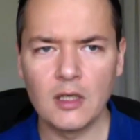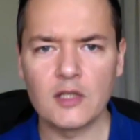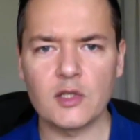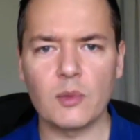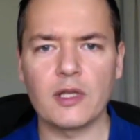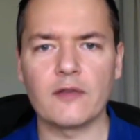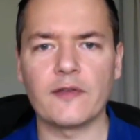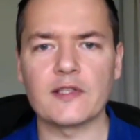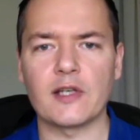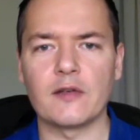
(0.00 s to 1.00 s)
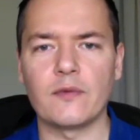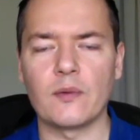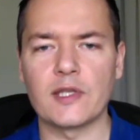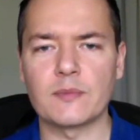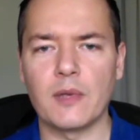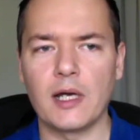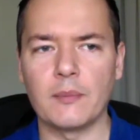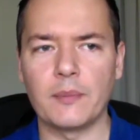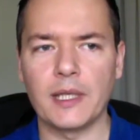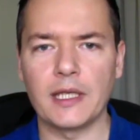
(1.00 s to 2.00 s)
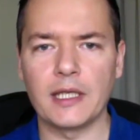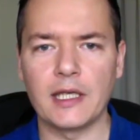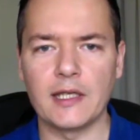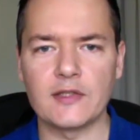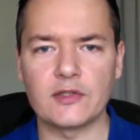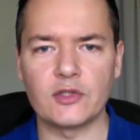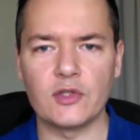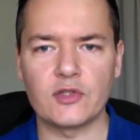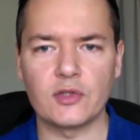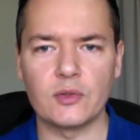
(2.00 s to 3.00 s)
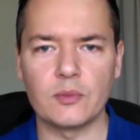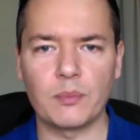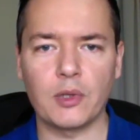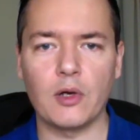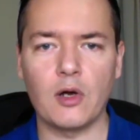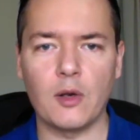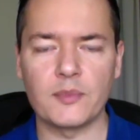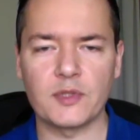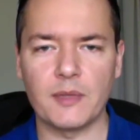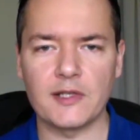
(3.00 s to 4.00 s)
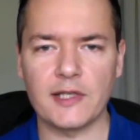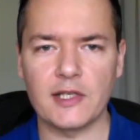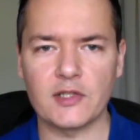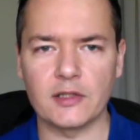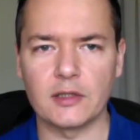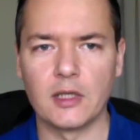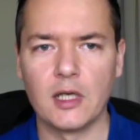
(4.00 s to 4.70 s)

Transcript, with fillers: So one of the things that I thought this might be is due to plot optimization.